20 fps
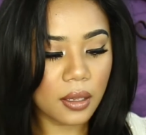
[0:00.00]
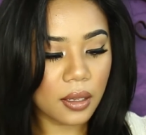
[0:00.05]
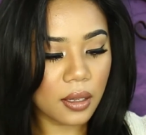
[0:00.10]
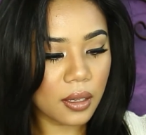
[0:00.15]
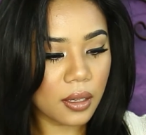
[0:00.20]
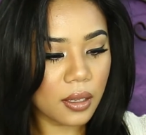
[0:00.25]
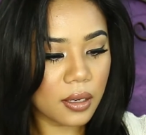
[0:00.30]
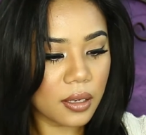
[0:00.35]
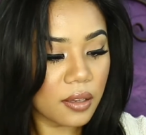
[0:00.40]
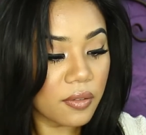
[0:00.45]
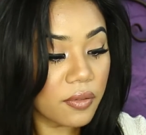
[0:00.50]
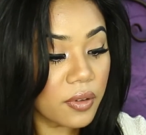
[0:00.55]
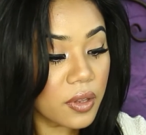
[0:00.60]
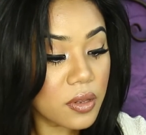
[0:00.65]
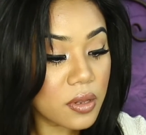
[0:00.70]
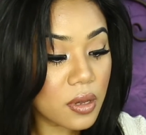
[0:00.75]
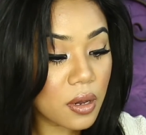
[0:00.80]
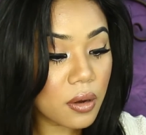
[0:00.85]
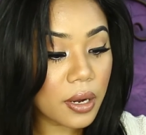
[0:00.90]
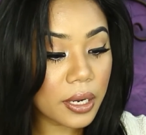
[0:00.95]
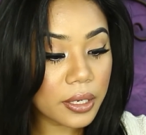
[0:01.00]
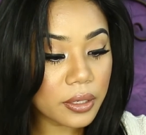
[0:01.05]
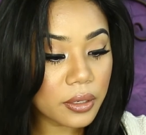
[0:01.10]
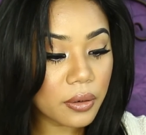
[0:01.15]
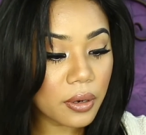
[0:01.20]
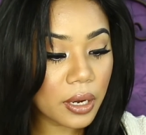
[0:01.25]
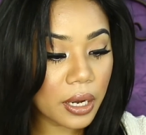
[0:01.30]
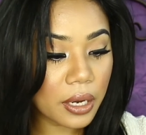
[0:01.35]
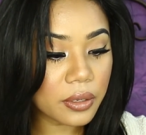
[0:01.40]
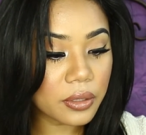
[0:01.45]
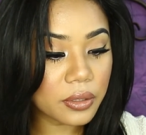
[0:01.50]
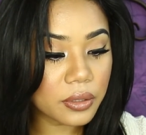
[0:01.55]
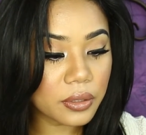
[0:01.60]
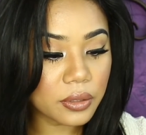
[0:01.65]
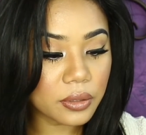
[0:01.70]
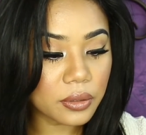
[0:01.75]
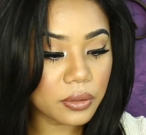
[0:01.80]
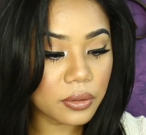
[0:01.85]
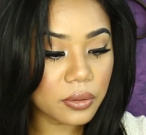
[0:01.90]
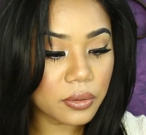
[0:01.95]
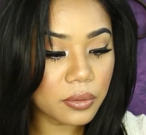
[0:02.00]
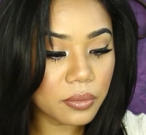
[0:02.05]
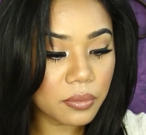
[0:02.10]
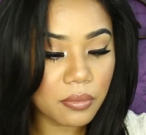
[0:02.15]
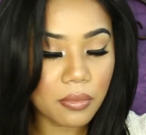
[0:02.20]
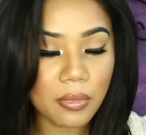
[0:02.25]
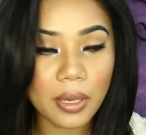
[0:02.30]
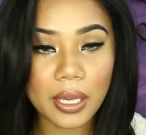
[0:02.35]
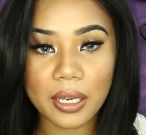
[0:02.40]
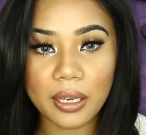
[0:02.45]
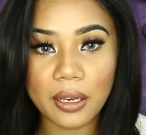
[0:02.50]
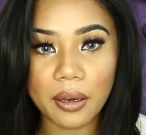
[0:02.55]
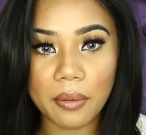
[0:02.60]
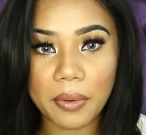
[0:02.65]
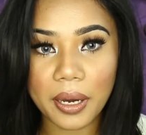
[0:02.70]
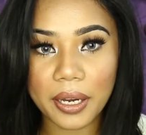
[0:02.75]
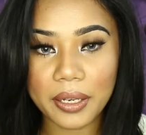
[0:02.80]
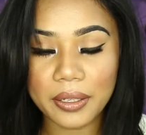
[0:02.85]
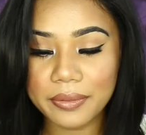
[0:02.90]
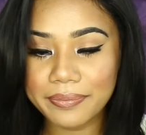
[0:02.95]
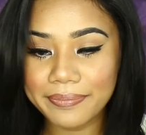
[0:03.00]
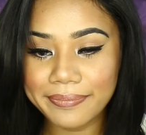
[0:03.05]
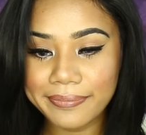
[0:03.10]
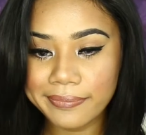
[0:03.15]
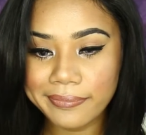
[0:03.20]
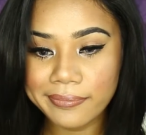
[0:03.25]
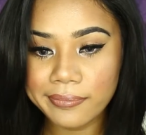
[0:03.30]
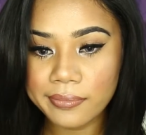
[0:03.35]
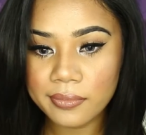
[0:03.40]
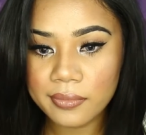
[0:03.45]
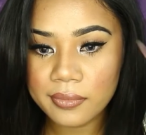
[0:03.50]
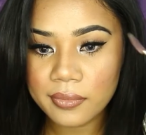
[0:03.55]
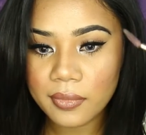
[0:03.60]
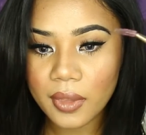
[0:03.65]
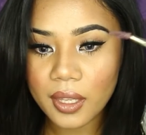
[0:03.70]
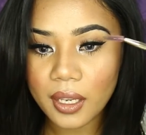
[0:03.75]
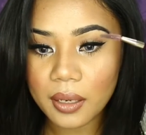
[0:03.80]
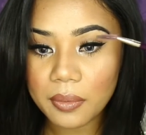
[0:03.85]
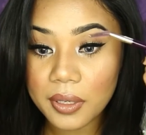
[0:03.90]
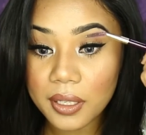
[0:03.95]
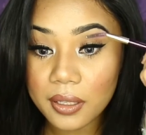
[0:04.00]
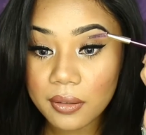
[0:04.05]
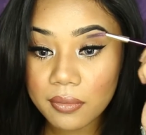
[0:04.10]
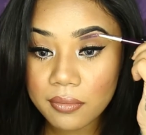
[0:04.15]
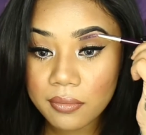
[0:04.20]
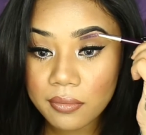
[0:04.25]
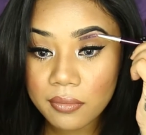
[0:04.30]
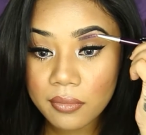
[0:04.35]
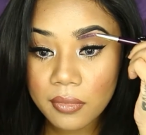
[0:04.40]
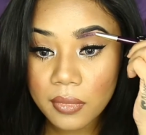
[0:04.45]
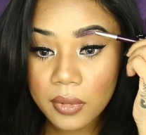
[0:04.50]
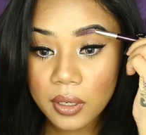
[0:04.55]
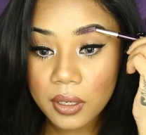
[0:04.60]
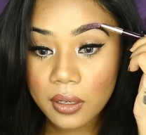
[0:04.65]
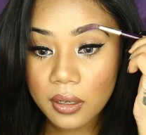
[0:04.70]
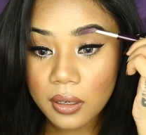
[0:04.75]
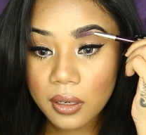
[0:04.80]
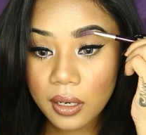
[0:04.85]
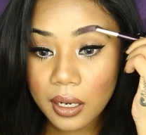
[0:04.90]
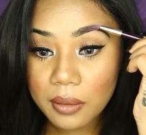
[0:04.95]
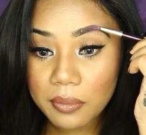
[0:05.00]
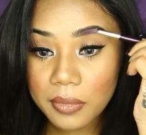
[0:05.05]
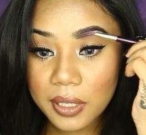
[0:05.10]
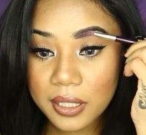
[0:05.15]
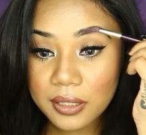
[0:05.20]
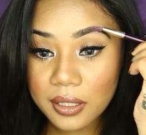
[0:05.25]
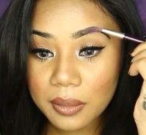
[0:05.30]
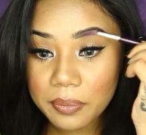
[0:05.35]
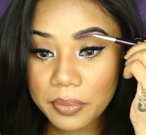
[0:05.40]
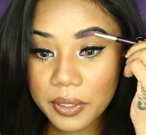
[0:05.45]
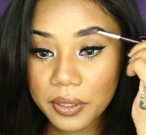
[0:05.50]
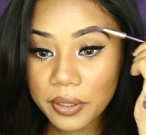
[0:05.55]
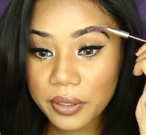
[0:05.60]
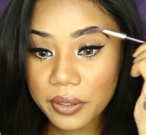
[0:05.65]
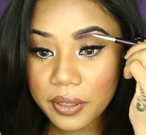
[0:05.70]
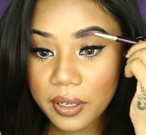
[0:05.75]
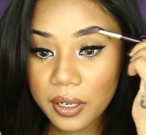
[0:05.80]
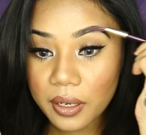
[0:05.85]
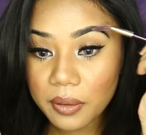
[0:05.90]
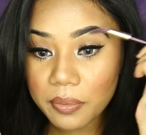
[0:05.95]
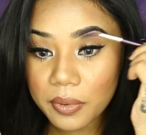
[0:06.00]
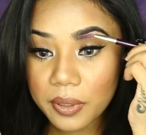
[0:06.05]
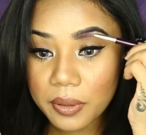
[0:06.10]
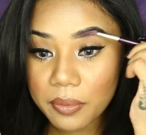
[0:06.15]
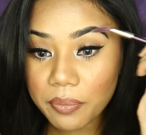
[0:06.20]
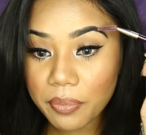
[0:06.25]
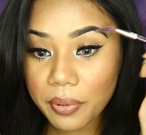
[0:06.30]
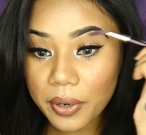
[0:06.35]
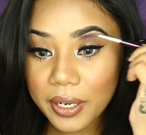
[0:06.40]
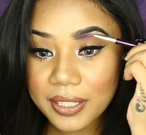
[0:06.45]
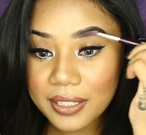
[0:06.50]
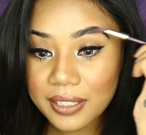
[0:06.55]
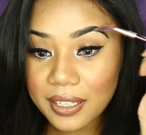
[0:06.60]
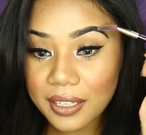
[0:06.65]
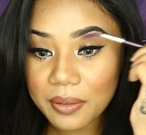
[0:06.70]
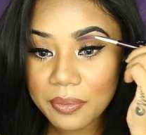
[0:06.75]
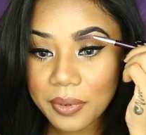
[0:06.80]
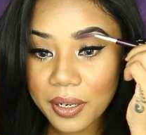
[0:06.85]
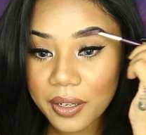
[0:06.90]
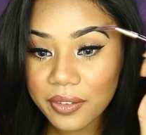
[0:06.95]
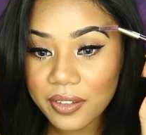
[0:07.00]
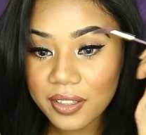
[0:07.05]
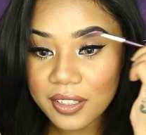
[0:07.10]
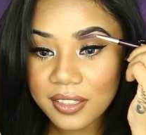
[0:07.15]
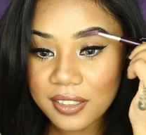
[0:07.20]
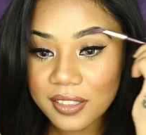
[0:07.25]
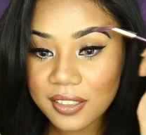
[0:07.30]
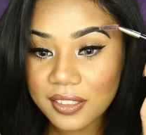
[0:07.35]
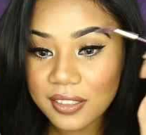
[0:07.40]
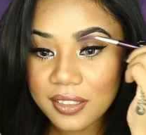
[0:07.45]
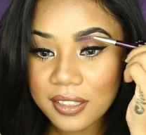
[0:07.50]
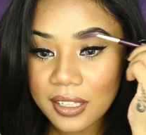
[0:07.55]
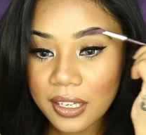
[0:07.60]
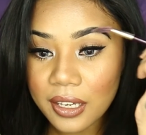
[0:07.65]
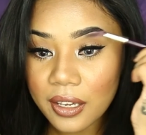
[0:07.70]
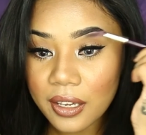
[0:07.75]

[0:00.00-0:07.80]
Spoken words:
And even though I know how to do makeup, I mean, I mess up here and there, but the bright side about this is